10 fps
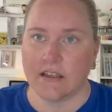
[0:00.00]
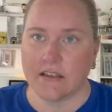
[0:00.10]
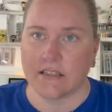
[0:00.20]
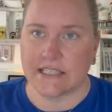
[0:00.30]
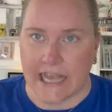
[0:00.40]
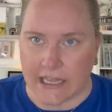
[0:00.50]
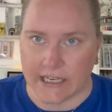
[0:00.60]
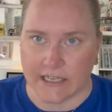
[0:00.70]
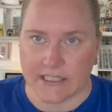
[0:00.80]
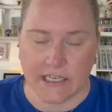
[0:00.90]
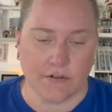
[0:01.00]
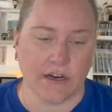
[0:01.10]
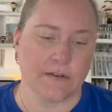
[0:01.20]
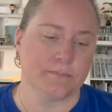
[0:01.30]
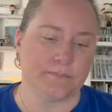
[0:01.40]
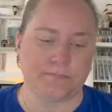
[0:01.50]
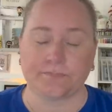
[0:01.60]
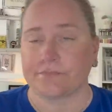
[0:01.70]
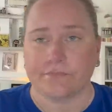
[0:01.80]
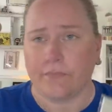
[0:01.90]
saling in secret.
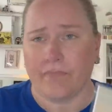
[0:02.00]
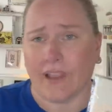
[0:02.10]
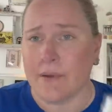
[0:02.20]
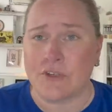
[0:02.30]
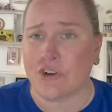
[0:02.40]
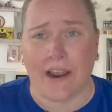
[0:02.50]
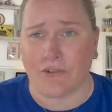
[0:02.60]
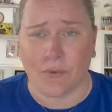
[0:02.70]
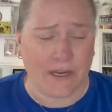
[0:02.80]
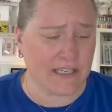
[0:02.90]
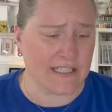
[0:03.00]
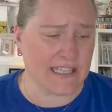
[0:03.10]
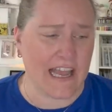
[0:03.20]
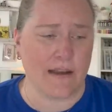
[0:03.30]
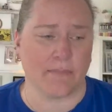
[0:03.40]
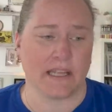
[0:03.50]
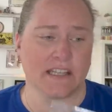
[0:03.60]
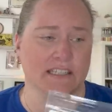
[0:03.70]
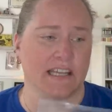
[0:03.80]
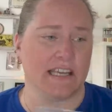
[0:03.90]
I'm sure everyone does that. But
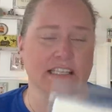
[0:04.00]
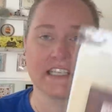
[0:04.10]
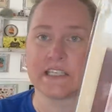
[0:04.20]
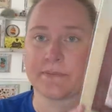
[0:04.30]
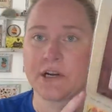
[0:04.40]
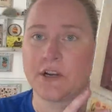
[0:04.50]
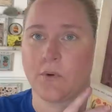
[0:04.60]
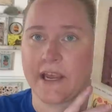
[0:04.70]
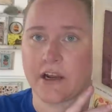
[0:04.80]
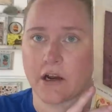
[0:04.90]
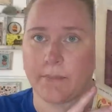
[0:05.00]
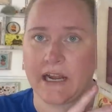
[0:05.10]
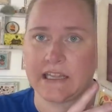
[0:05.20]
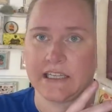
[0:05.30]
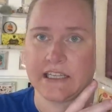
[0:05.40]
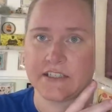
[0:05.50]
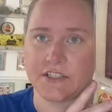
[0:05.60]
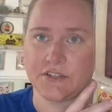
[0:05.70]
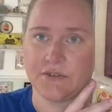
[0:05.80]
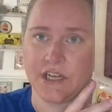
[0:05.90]
this is Spring Quaker by Lila's
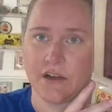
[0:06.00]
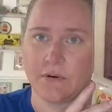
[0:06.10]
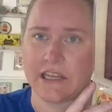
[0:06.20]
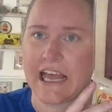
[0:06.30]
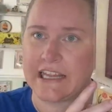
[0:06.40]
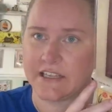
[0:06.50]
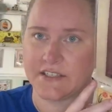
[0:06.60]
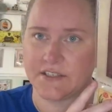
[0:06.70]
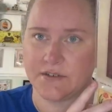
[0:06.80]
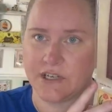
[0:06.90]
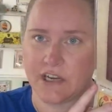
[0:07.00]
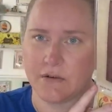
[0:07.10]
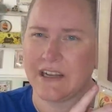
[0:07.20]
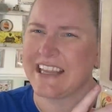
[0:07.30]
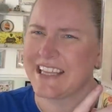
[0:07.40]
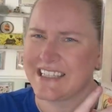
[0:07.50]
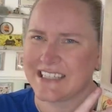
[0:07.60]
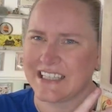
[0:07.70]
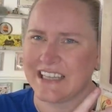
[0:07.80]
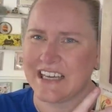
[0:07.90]
Studio. I think it's
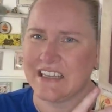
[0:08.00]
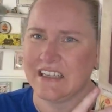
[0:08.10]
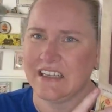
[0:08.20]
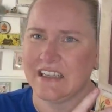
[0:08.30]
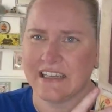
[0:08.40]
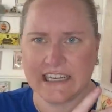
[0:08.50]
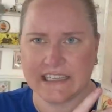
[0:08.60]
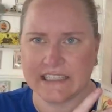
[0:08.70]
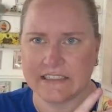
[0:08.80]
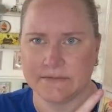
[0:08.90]
Lila? Lila.